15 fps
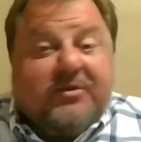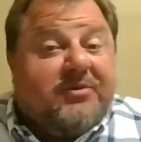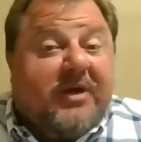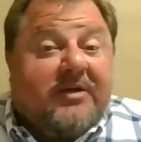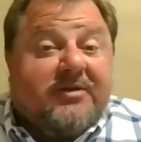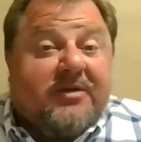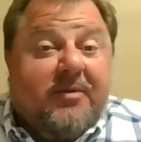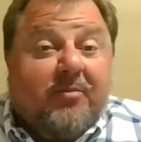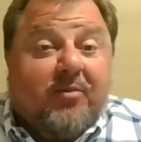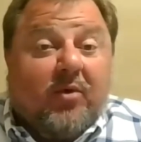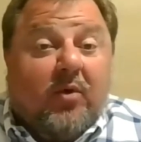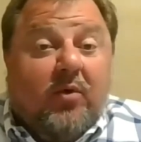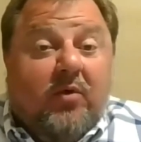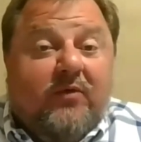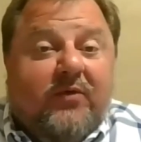substantially
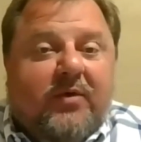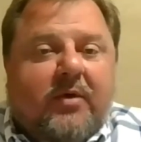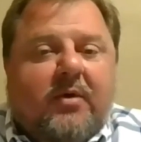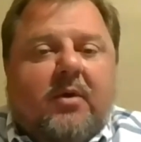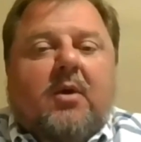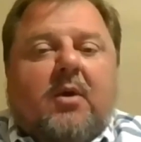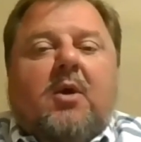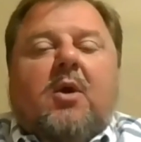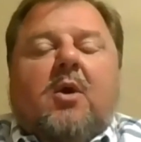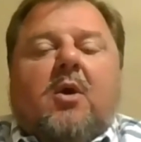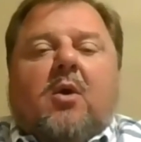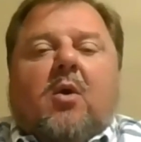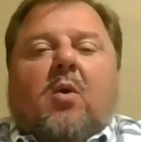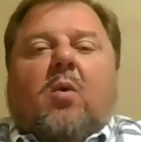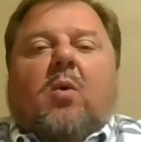improved,
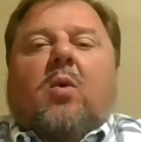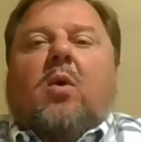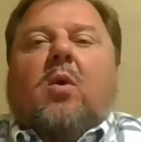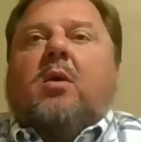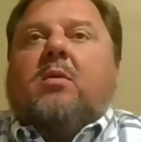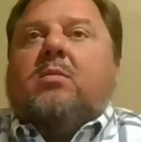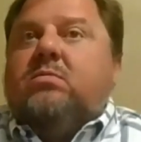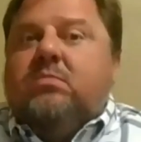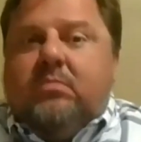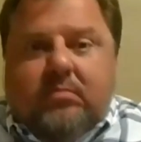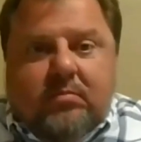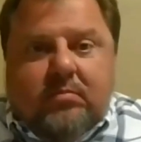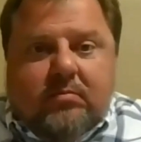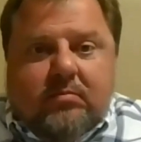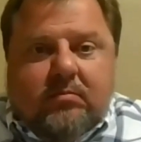or
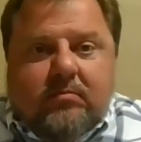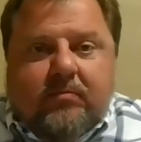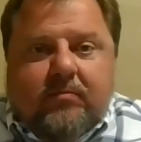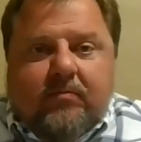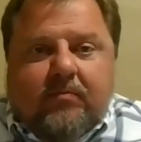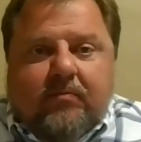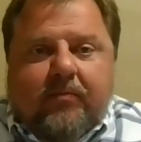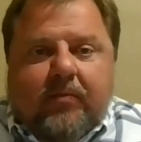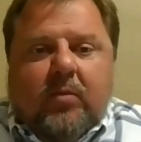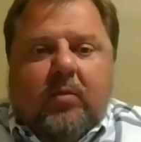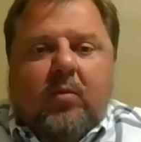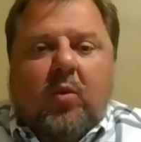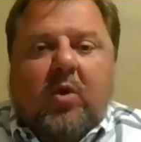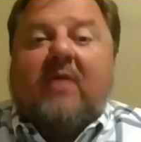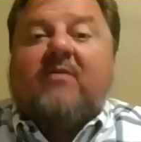
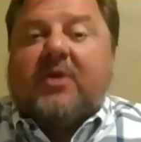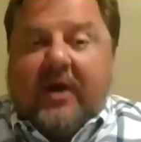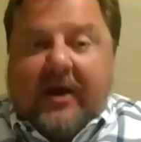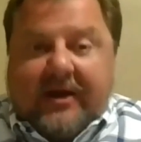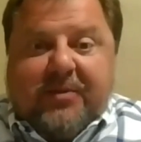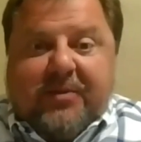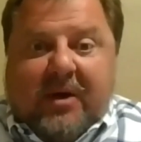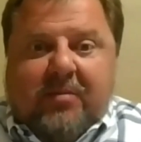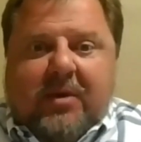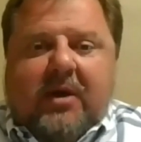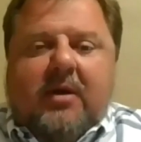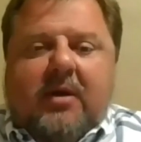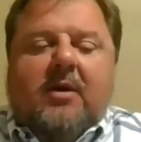whatever the case may be.